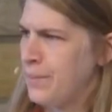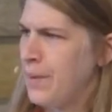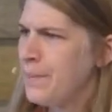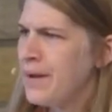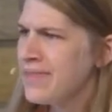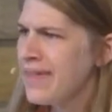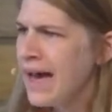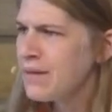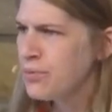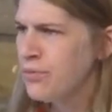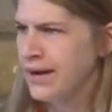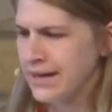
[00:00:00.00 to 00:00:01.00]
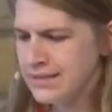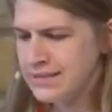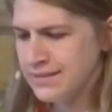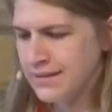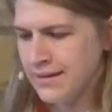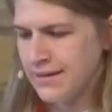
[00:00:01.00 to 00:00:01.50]
But by that
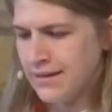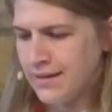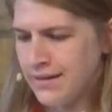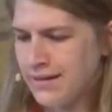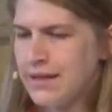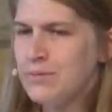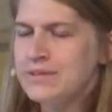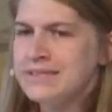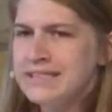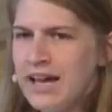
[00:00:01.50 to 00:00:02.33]
point, he was